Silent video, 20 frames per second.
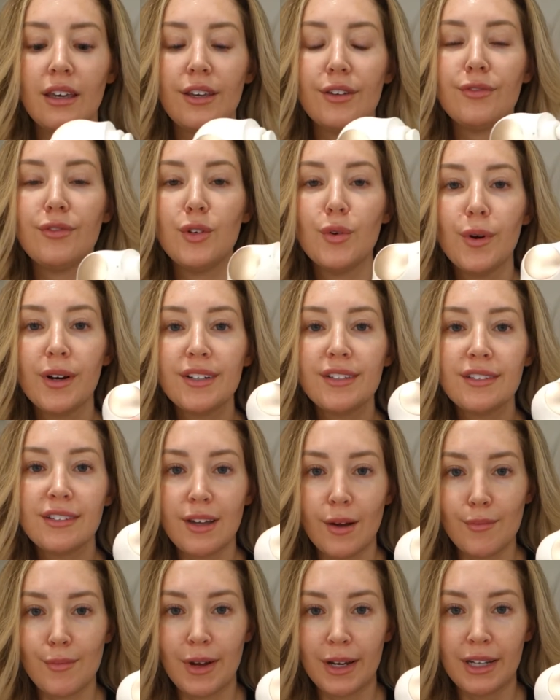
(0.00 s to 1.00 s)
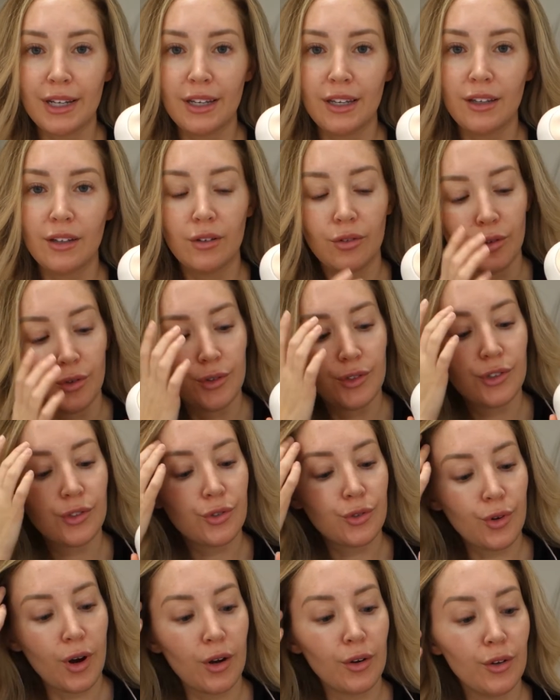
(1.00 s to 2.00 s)
If you are somebody who
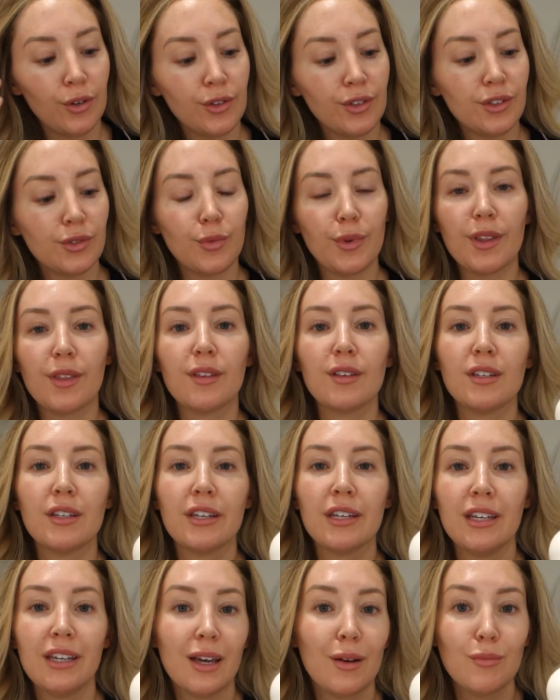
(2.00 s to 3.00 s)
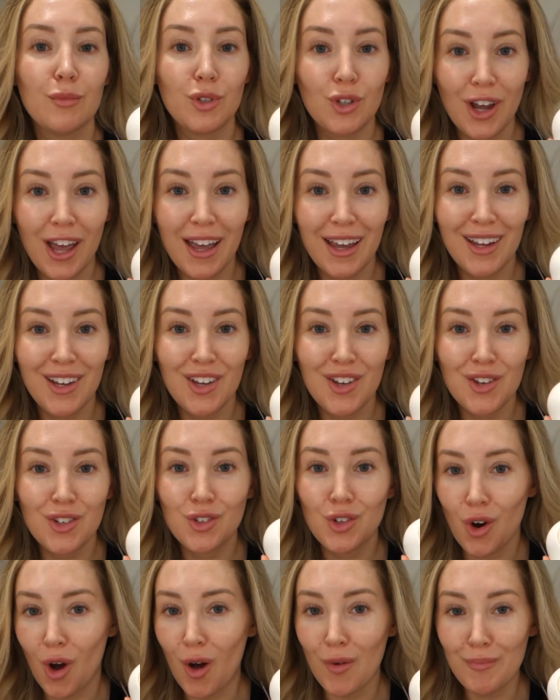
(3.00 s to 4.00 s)
struggles with T M J,
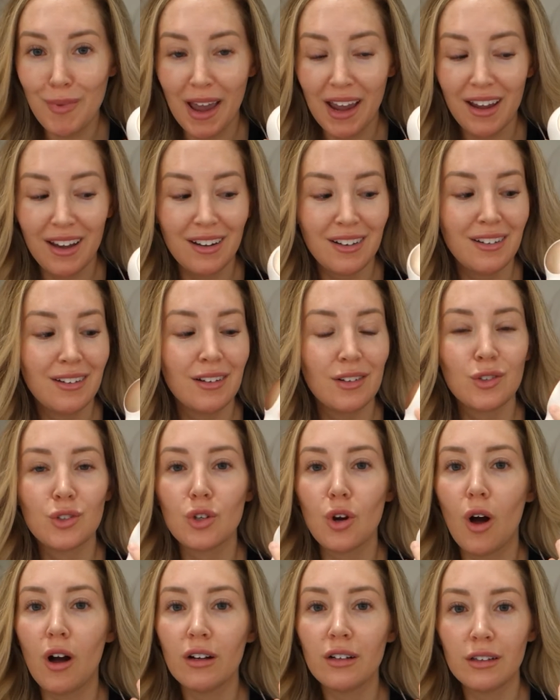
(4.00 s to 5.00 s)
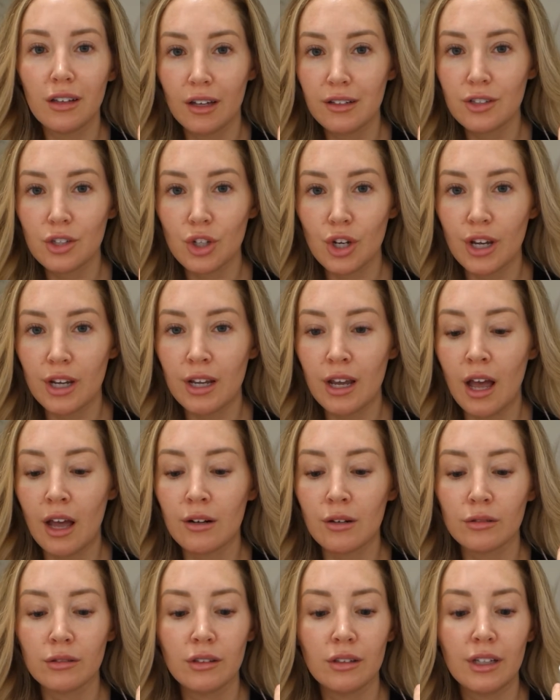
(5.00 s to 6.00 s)
jaw pain, jaw clenching,
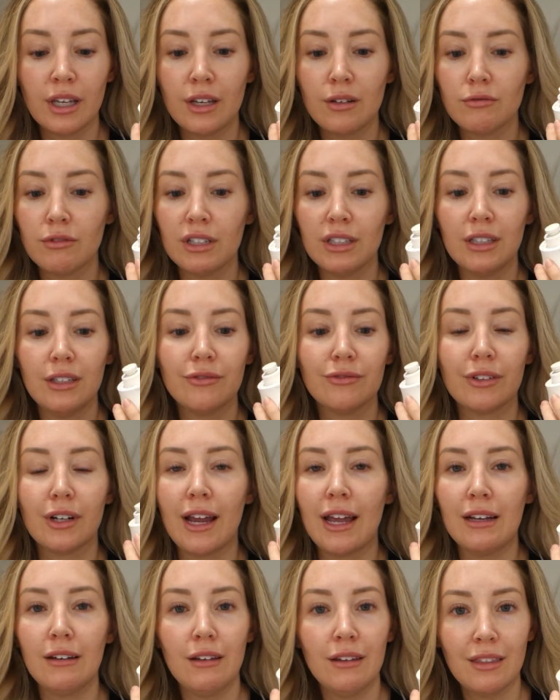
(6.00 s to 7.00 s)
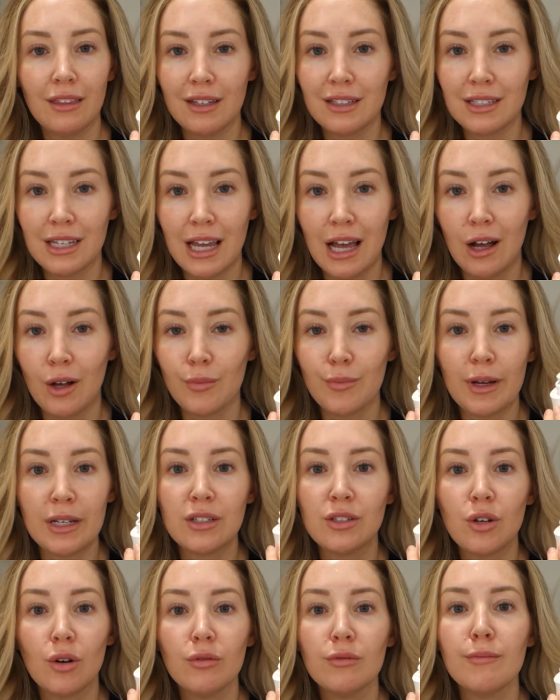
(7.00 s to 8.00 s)
and are looking really for anything to help
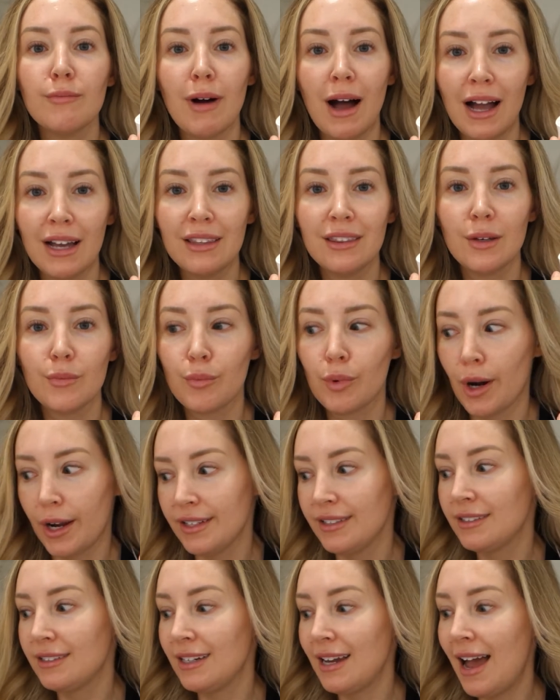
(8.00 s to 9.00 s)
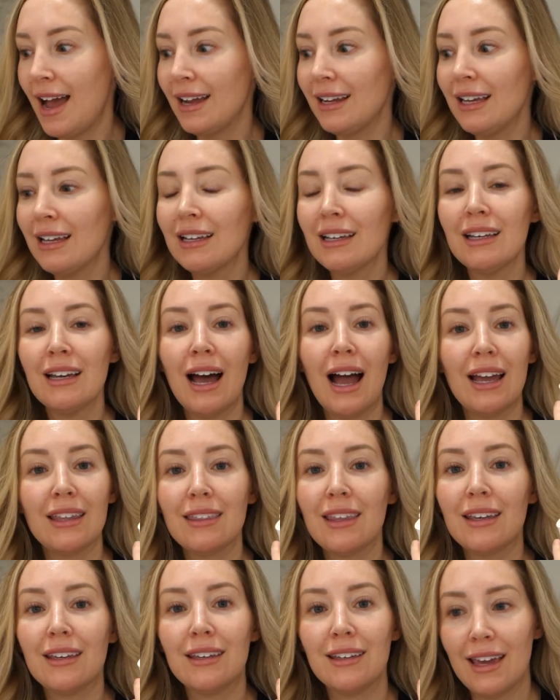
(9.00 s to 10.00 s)
and don't mind the price tag, I
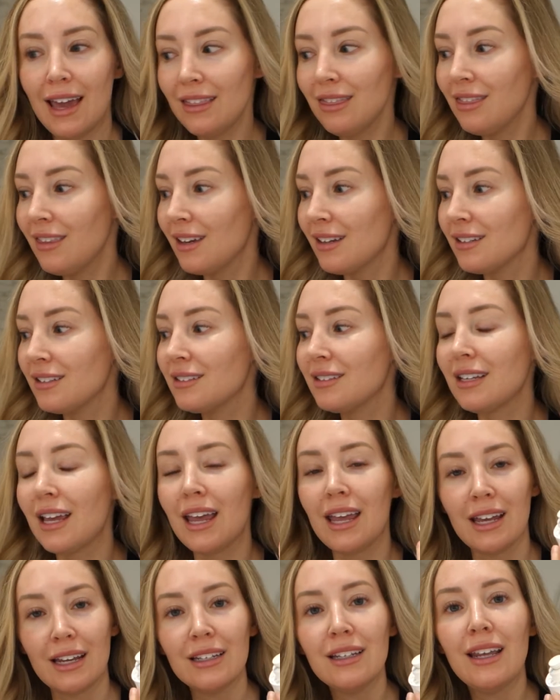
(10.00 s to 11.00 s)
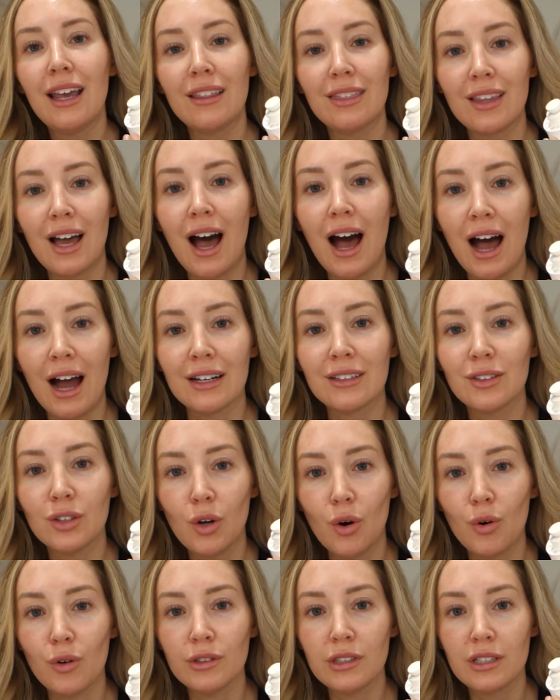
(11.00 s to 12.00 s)
think get this and get the hot and
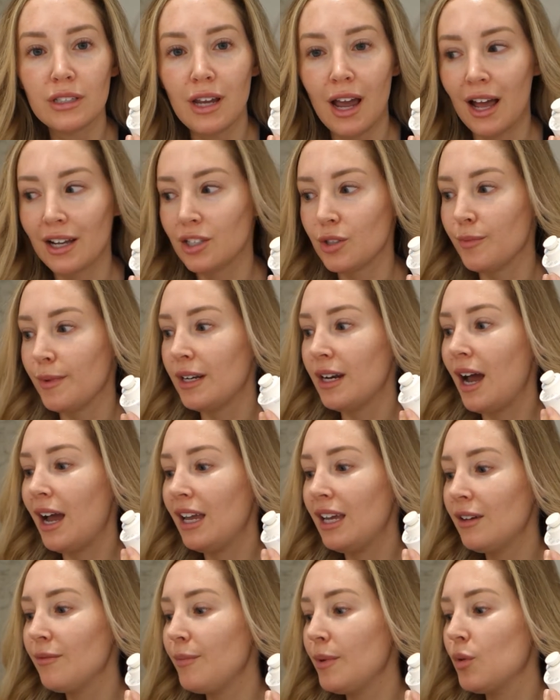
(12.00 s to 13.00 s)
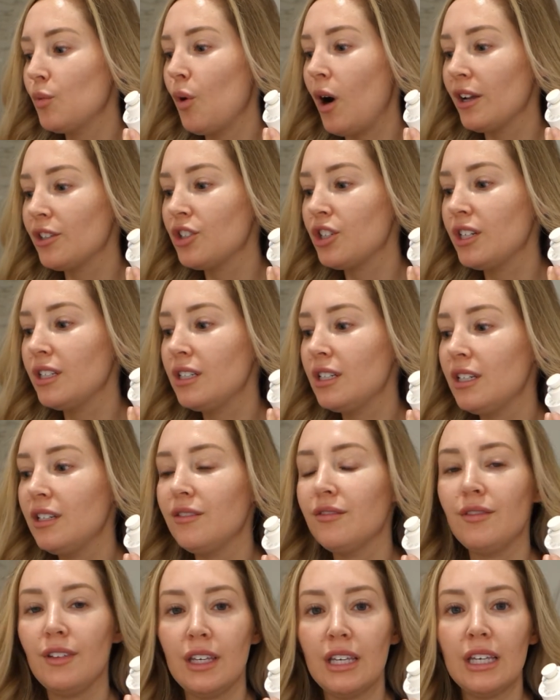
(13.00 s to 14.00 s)
cold attachment. I have been watching
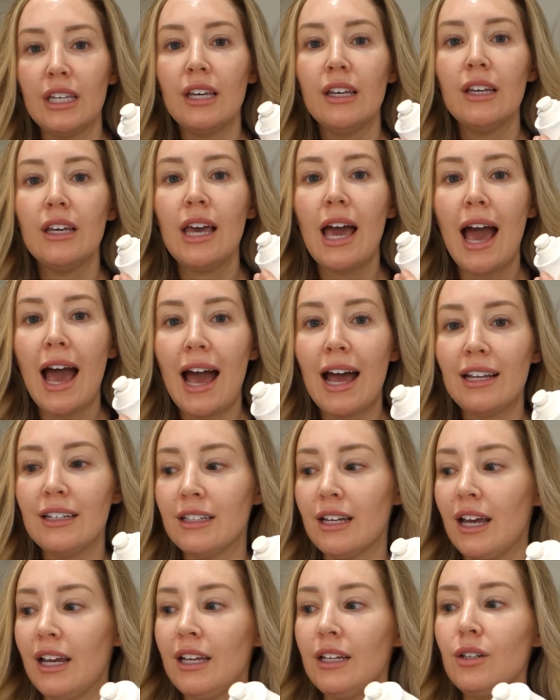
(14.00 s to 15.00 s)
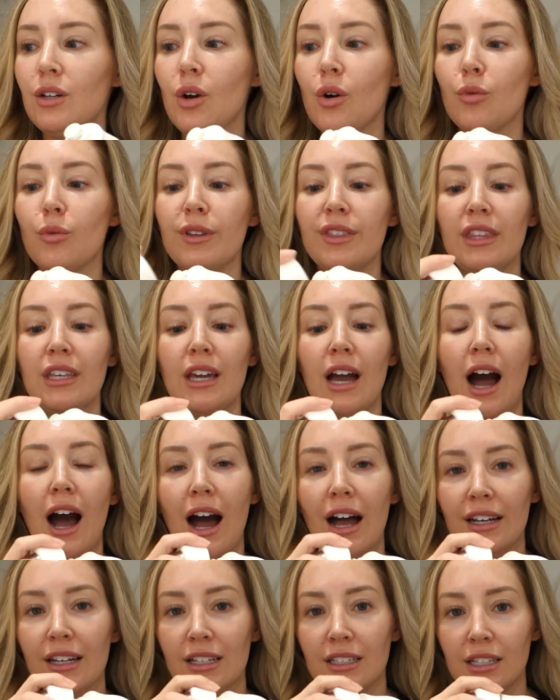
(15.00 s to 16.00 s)
T V at night with the
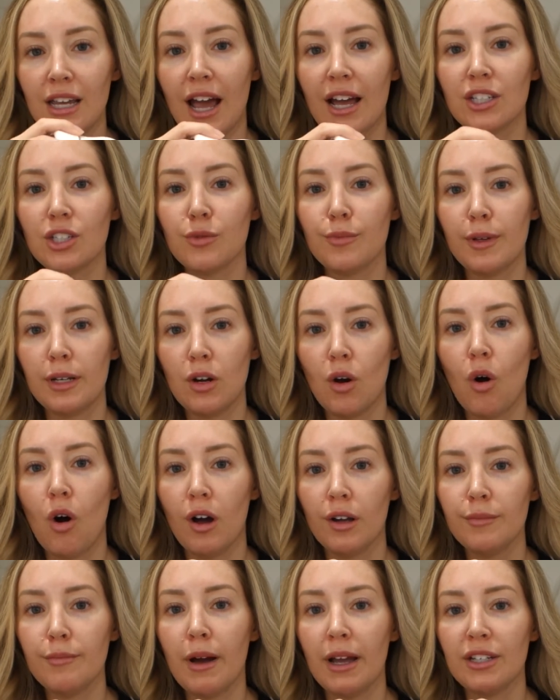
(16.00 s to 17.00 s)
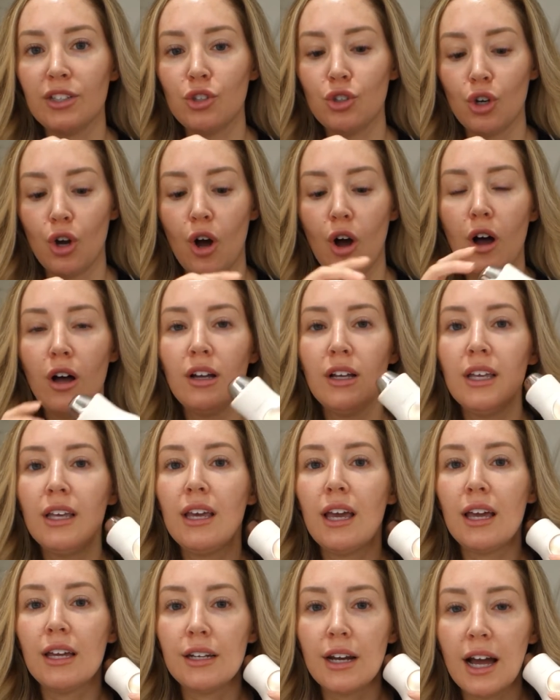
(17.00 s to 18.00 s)
hot attachment on my jaw,
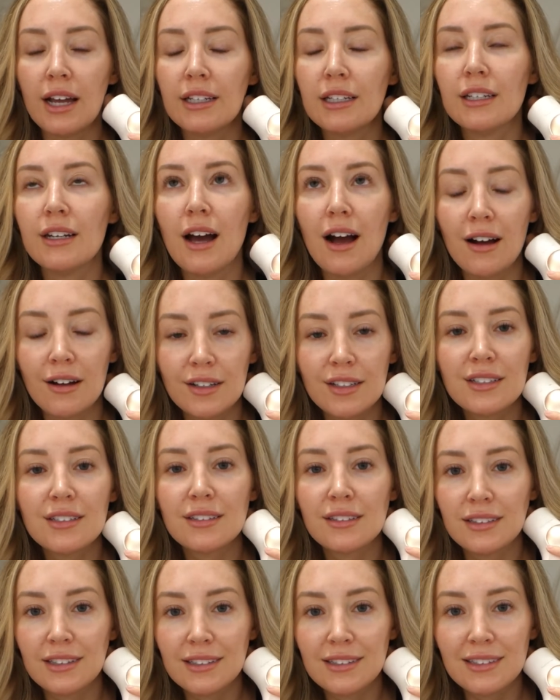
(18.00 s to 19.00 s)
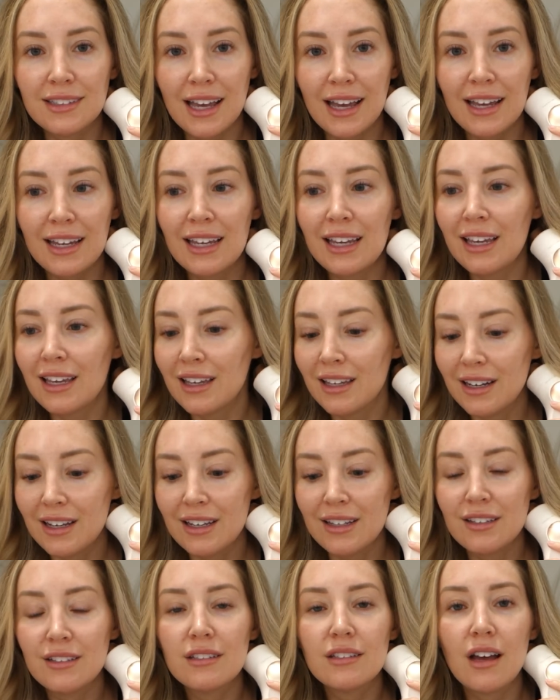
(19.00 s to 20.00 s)
and I can honestly say it
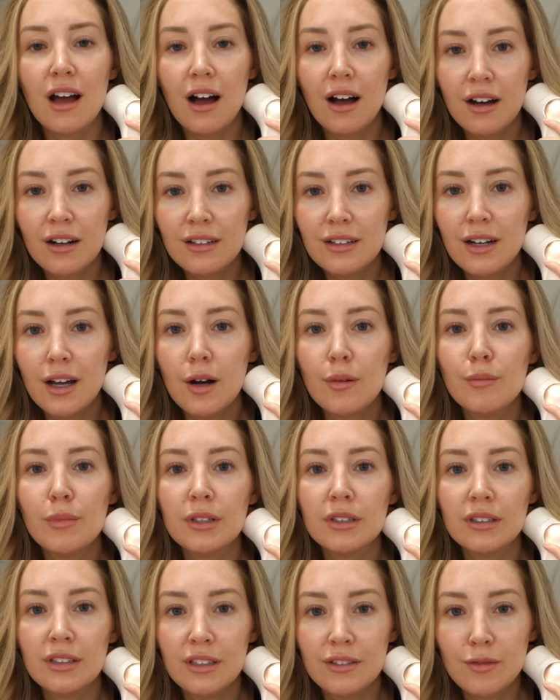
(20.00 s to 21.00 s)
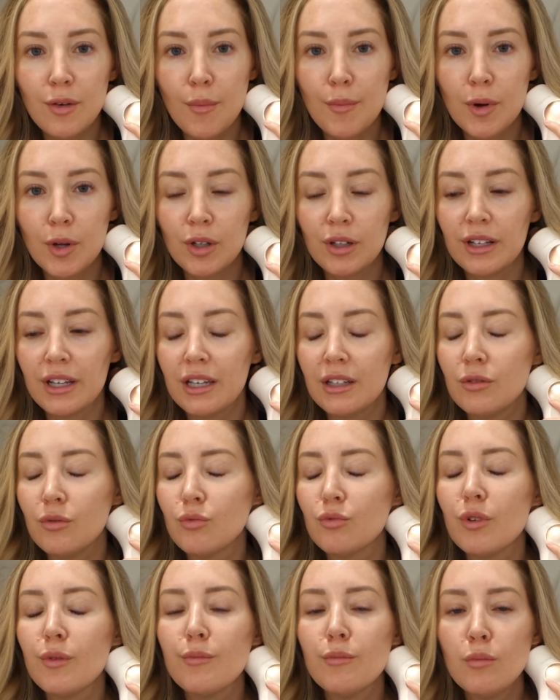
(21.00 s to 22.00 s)
is unbelievable helpful. It
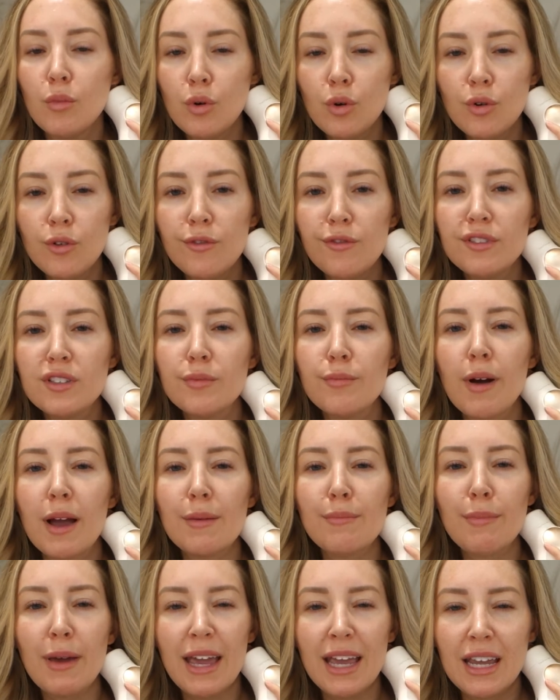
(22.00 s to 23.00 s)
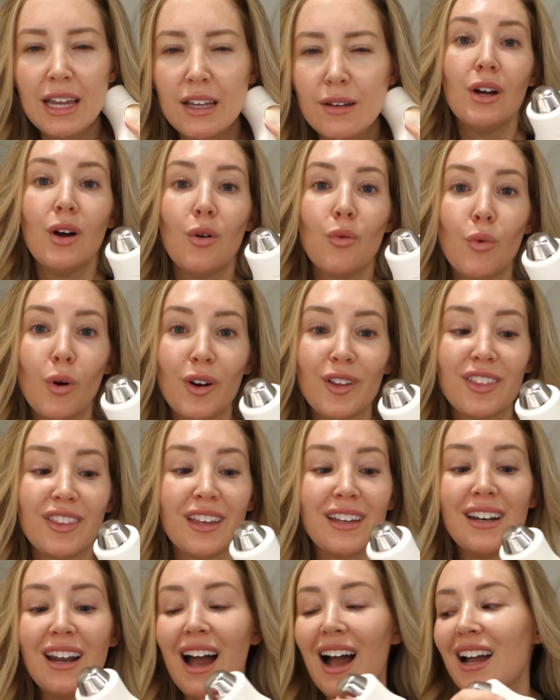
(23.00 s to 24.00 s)
removes my pain. Worth it.